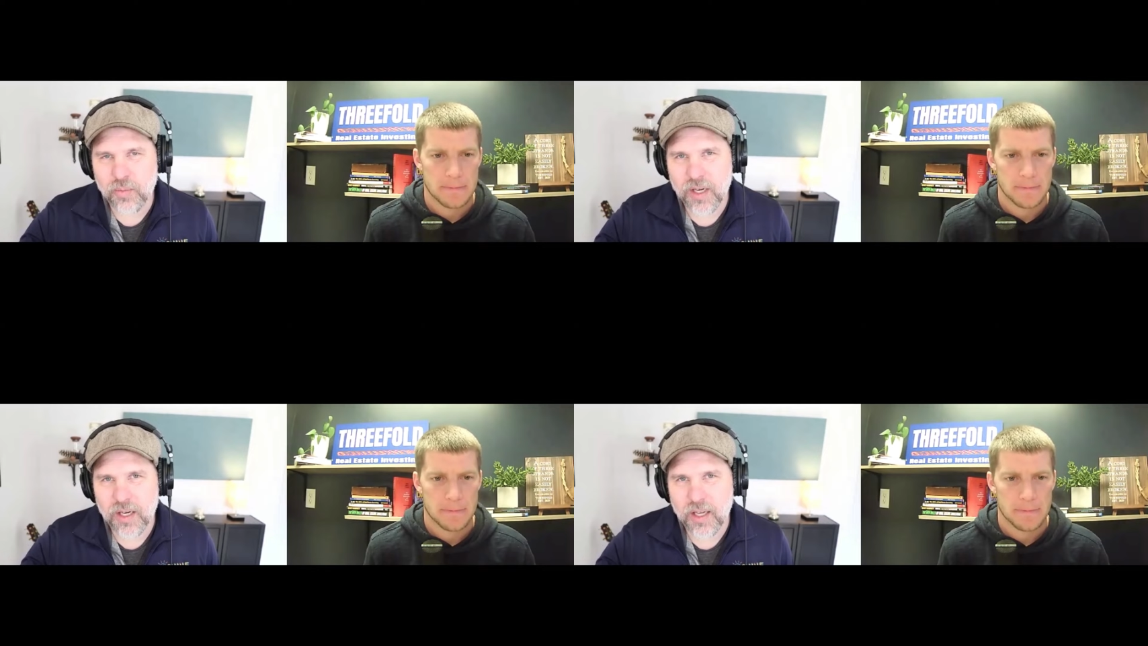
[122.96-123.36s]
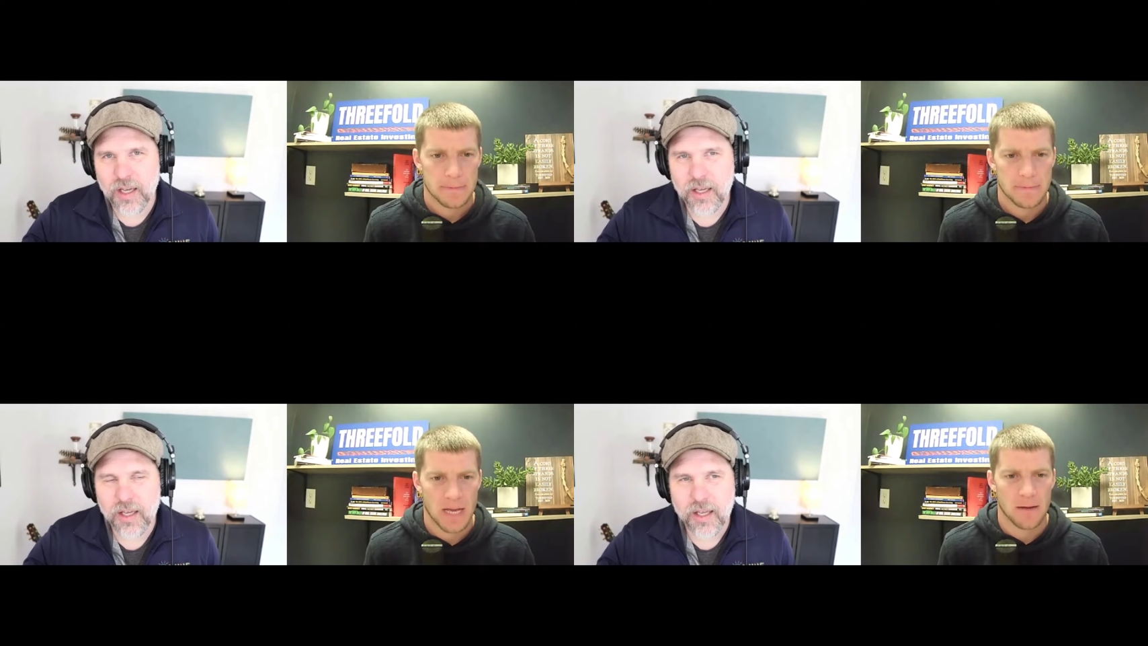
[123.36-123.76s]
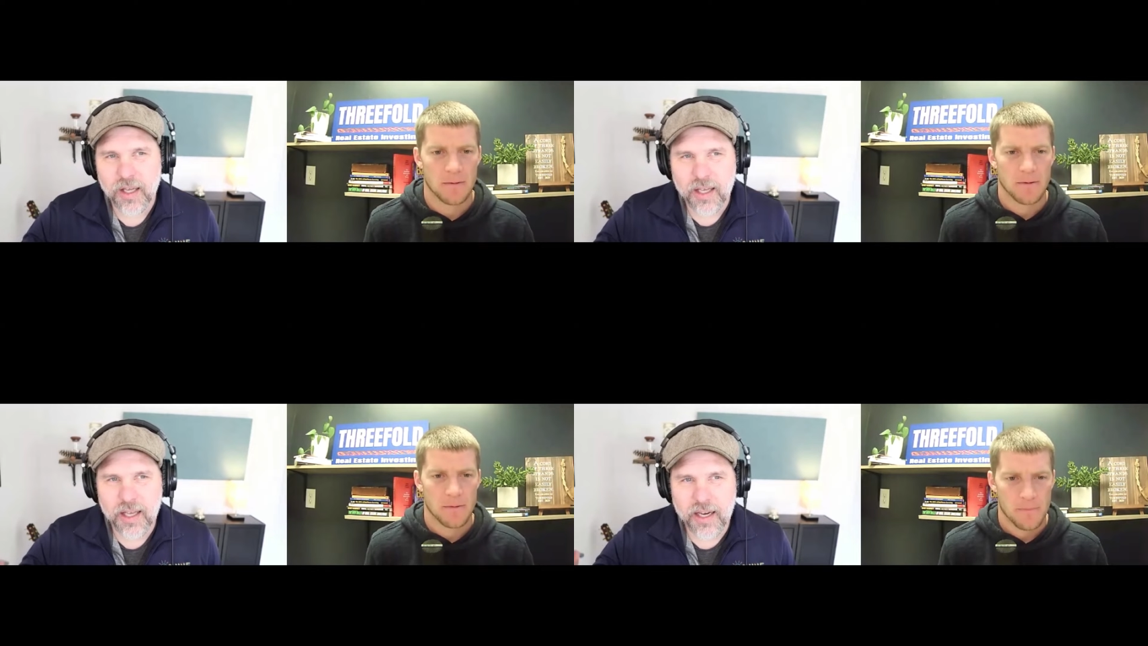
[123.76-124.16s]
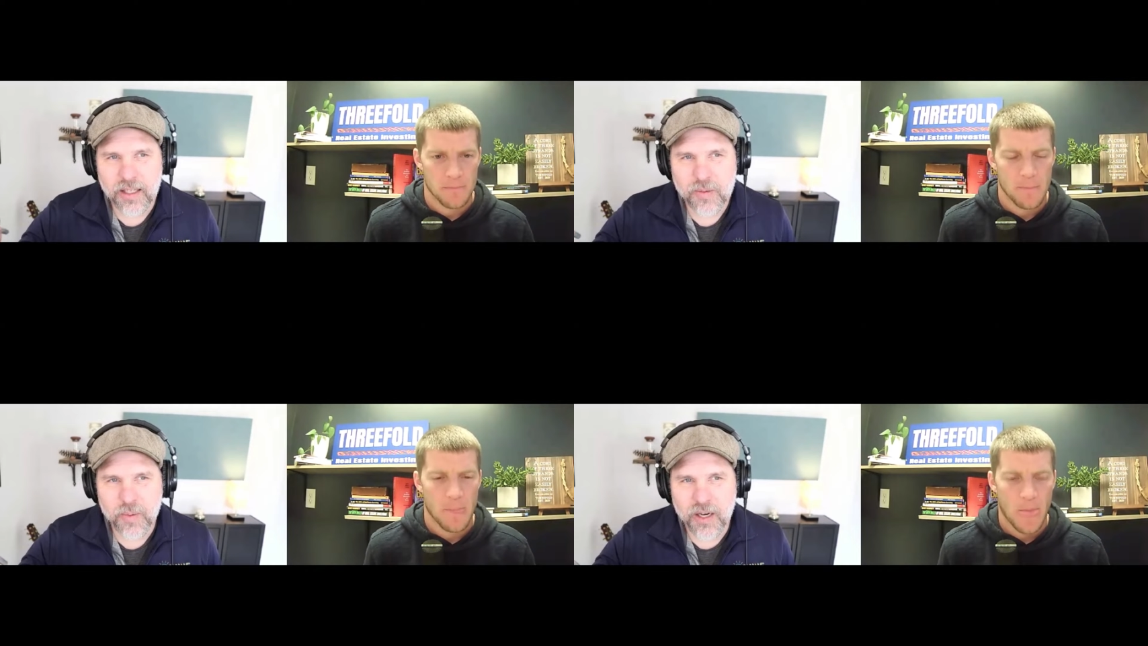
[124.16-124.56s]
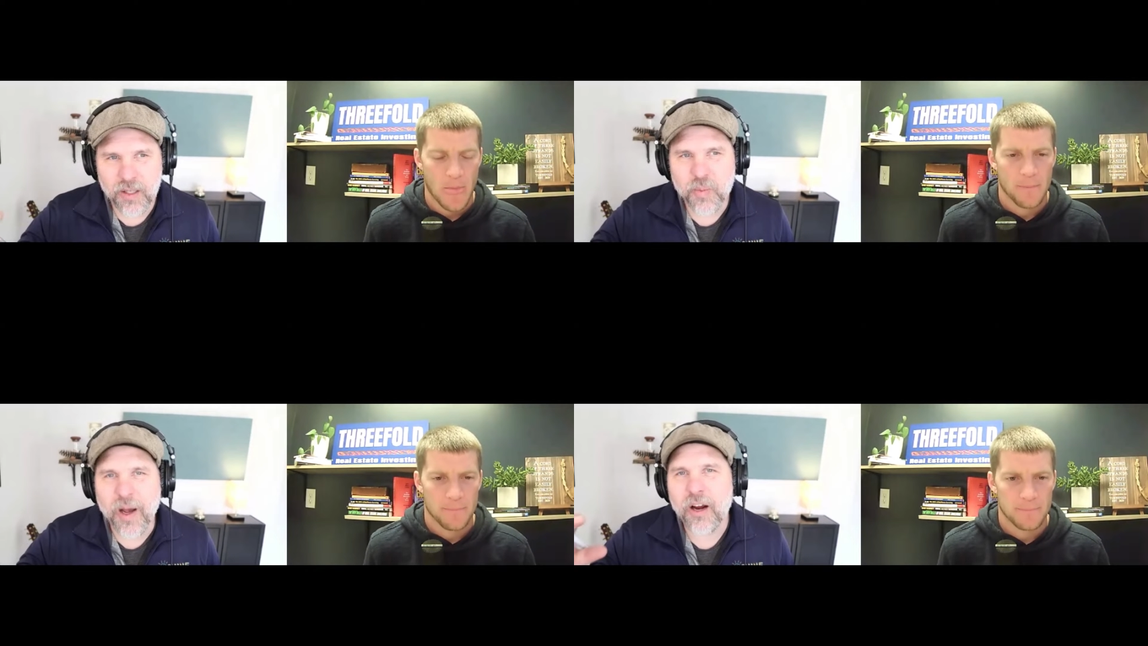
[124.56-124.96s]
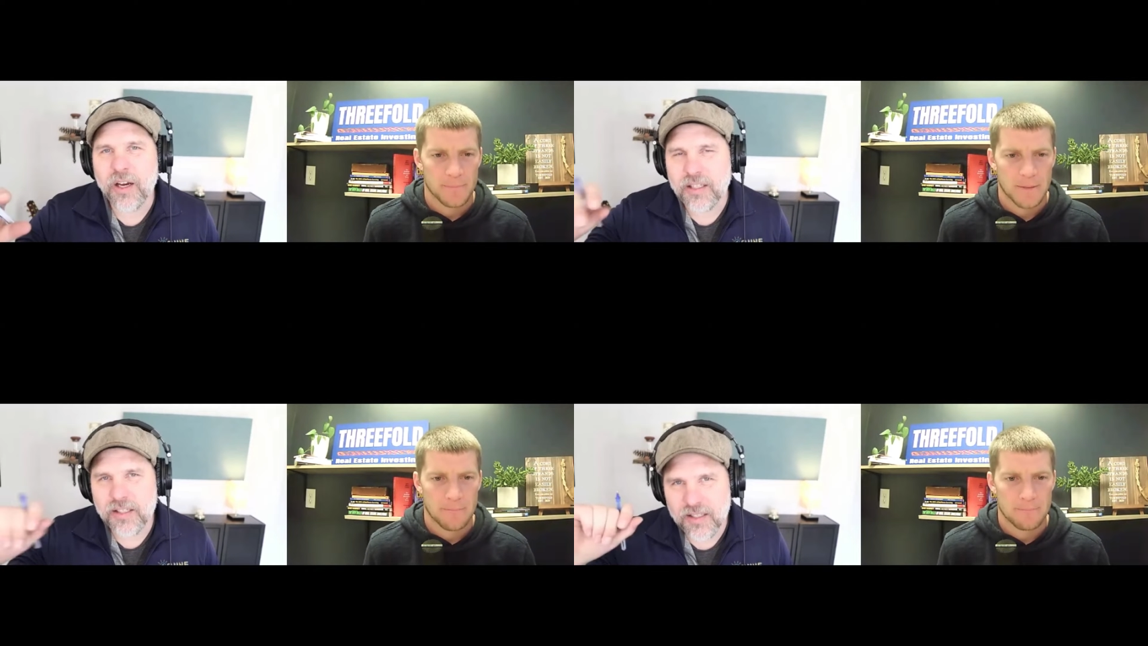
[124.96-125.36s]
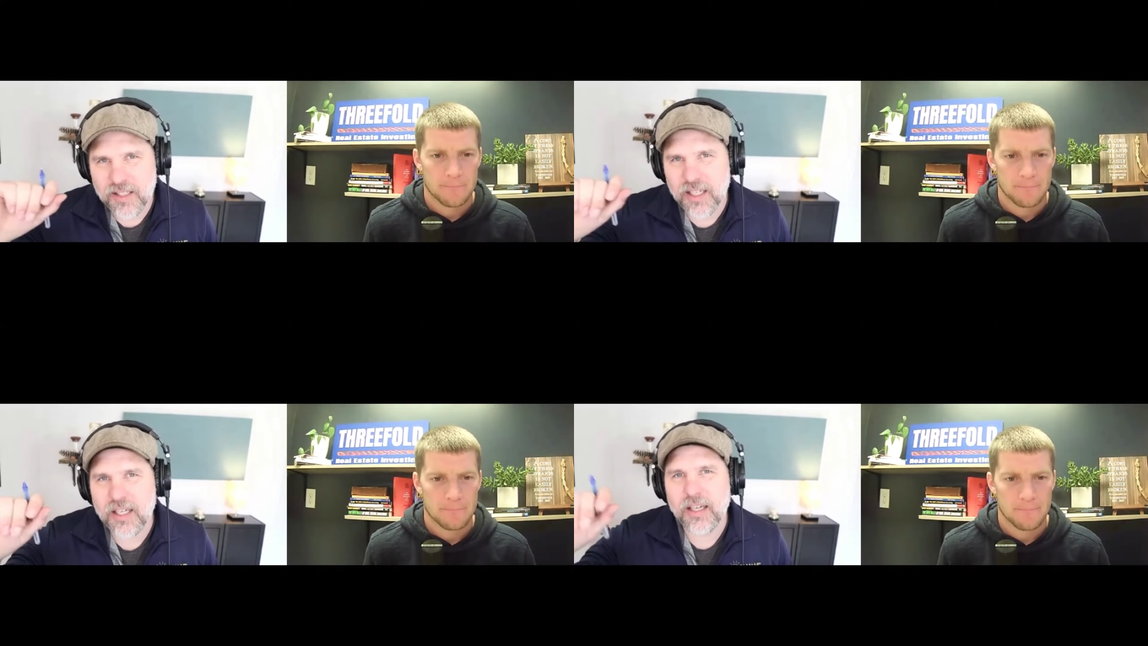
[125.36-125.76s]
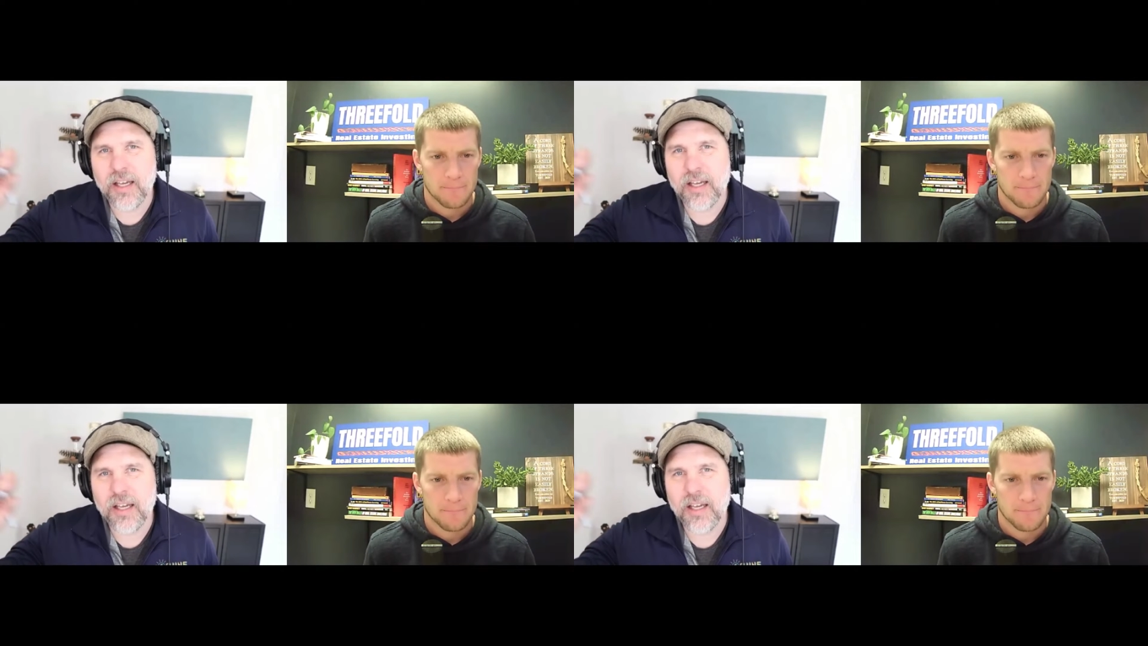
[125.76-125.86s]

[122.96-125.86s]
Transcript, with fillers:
Speaker 1: media. Yeah. And it's been inspiring to see